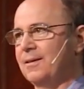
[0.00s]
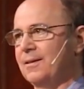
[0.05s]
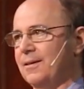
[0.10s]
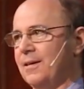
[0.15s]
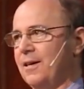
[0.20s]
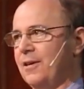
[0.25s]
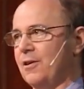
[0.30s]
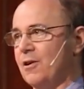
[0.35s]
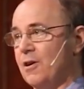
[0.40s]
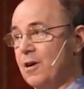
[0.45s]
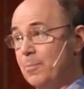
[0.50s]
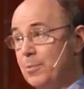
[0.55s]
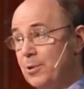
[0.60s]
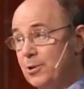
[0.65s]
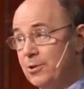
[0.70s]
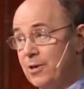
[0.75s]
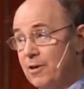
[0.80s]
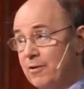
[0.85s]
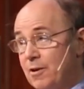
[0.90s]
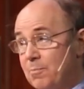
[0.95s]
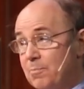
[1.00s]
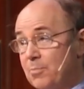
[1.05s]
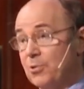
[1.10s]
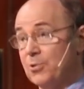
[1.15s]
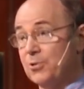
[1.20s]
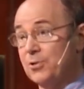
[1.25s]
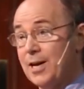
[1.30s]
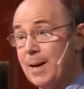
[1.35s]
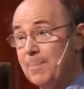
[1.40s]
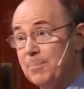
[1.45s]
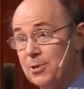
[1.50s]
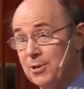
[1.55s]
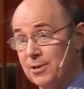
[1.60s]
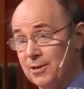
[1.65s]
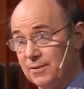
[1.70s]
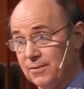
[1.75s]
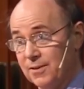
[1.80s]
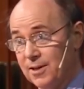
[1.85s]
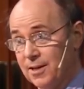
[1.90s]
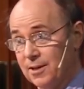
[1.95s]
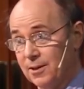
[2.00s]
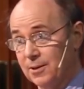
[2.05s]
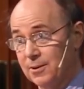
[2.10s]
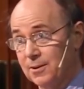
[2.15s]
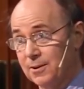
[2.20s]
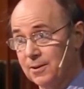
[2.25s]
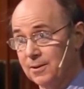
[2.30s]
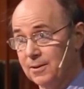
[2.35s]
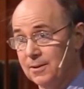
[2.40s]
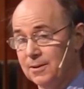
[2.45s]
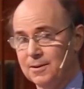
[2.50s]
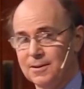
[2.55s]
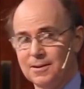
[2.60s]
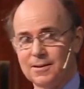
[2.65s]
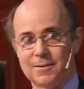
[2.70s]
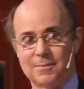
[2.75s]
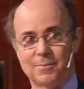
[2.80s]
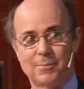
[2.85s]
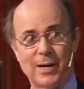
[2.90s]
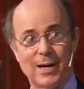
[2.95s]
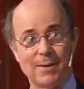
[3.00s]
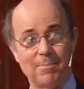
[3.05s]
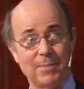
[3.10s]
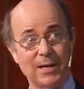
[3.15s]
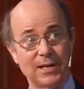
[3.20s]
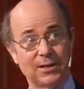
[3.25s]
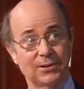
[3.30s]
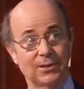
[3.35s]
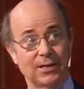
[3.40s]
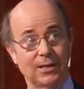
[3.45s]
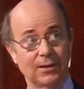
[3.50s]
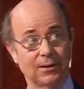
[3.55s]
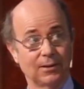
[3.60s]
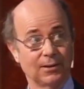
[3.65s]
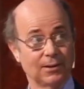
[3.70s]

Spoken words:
an arbitrary perception of color by mixing